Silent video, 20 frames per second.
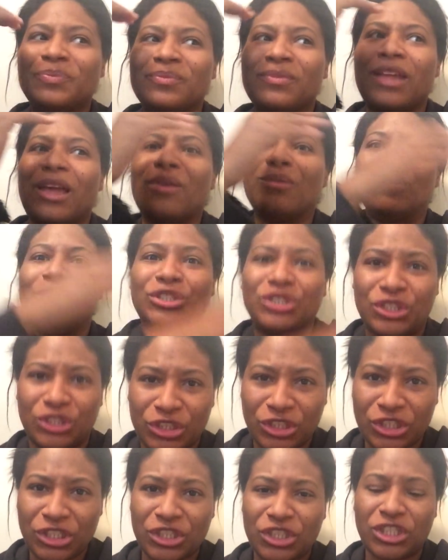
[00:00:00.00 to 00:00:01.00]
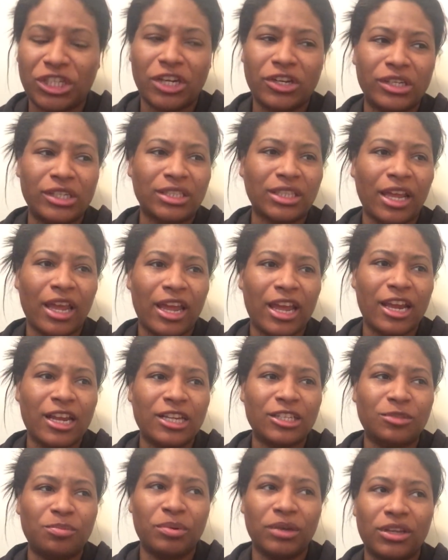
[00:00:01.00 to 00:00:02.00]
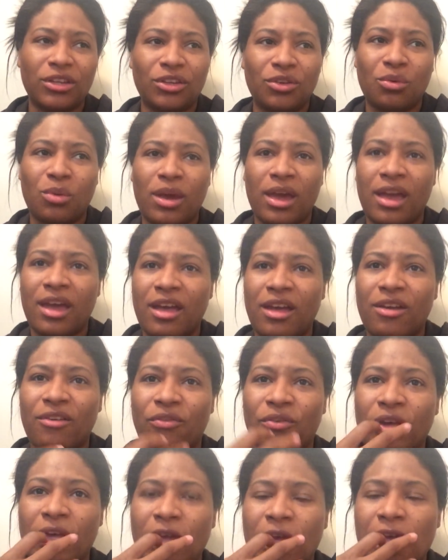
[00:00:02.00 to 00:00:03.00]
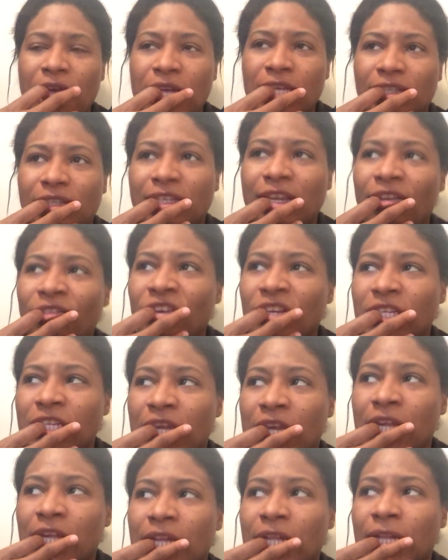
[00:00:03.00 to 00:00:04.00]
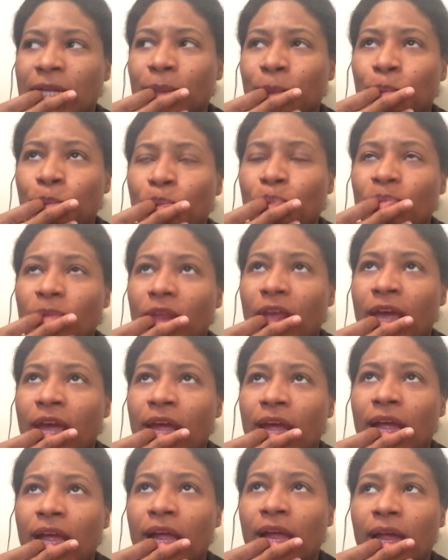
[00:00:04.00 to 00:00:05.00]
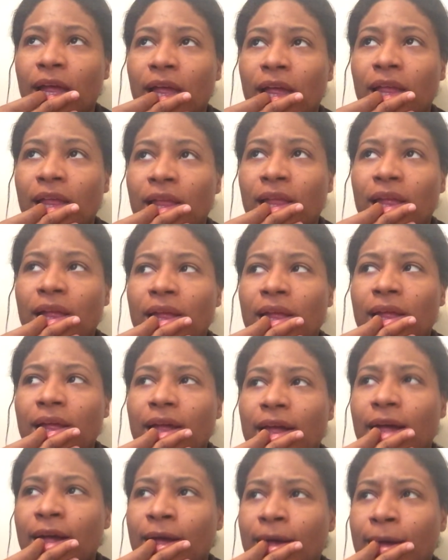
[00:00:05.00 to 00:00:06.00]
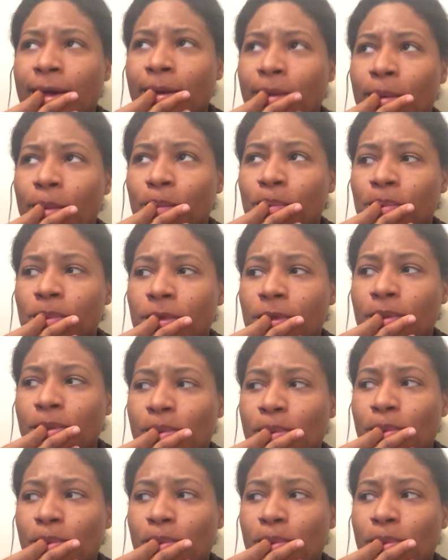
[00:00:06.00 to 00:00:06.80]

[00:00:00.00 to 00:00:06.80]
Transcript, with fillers: They should share a stage, but you have Seventeen and um,